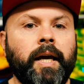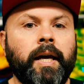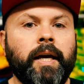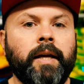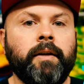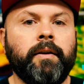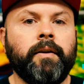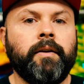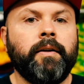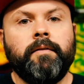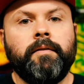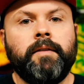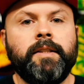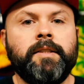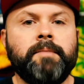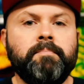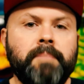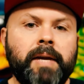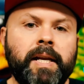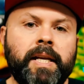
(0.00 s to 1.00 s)
and
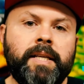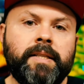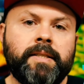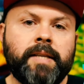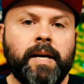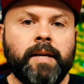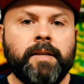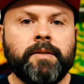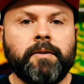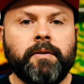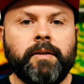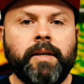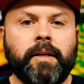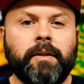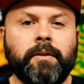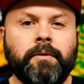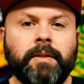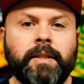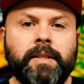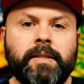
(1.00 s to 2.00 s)
these mini decks are not
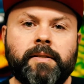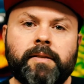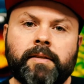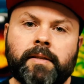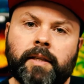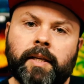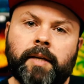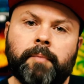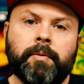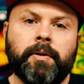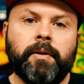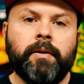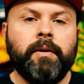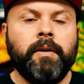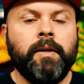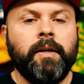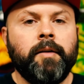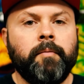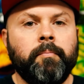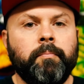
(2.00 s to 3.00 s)
only slimmer,
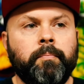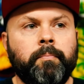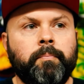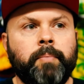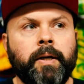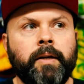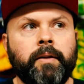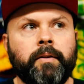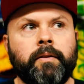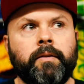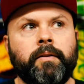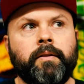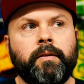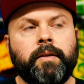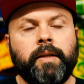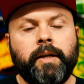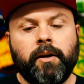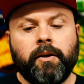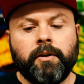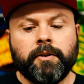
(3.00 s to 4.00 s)
but
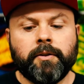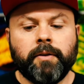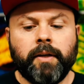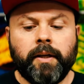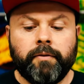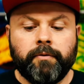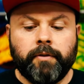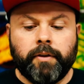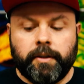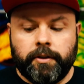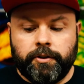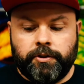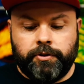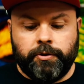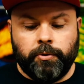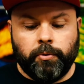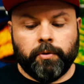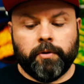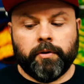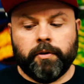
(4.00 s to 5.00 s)
they also have a
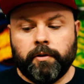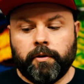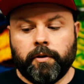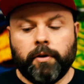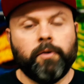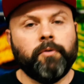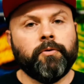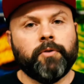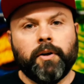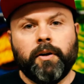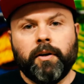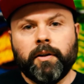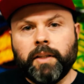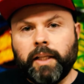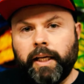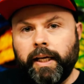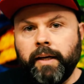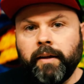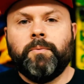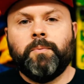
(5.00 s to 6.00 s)
shorter overall
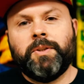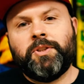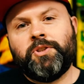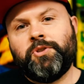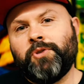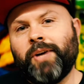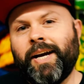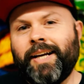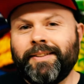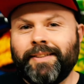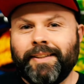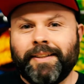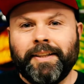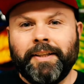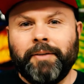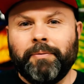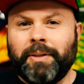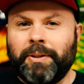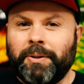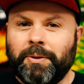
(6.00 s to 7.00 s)
length, which
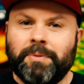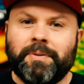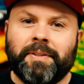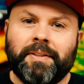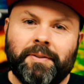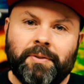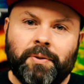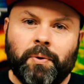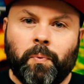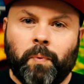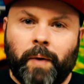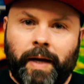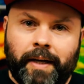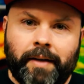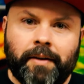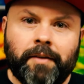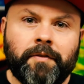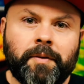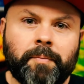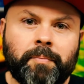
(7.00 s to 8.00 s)
drastically reduces the
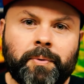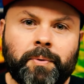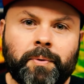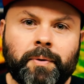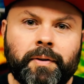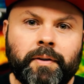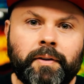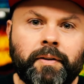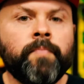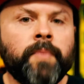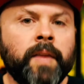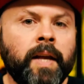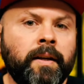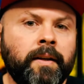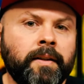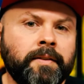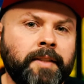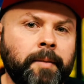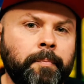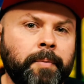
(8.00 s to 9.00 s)
weight of the board.
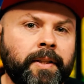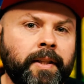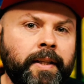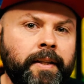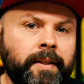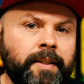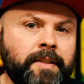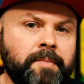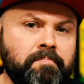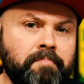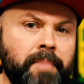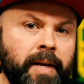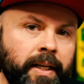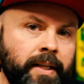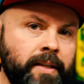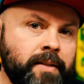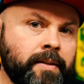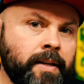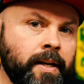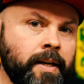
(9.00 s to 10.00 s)
Now, typically these
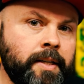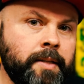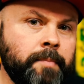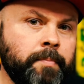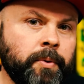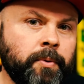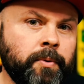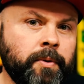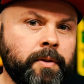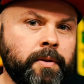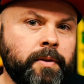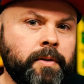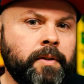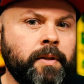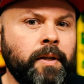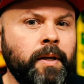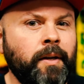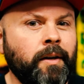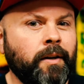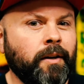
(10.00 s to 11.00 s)
mini size
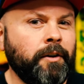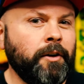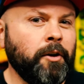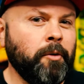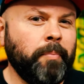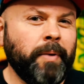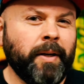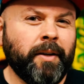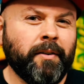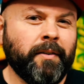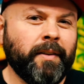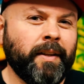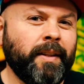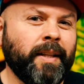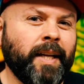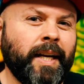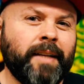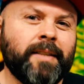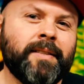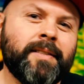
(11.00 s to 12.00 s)
boards are no bigger than
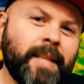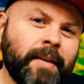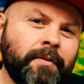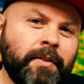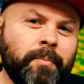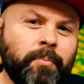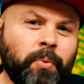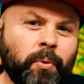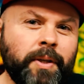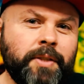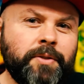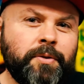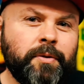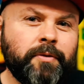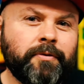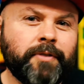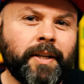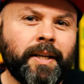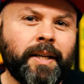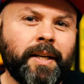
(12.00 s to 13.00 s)
like
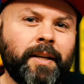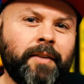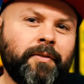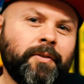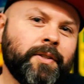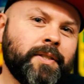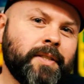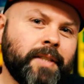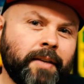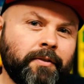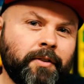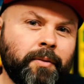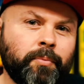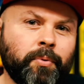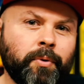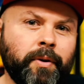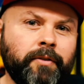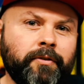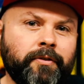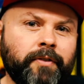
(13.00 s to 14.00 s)
7.25 or
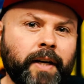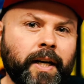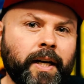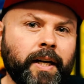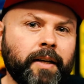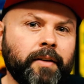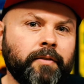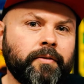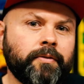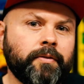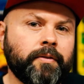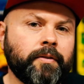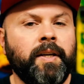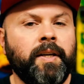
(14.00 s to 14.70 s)
7.5.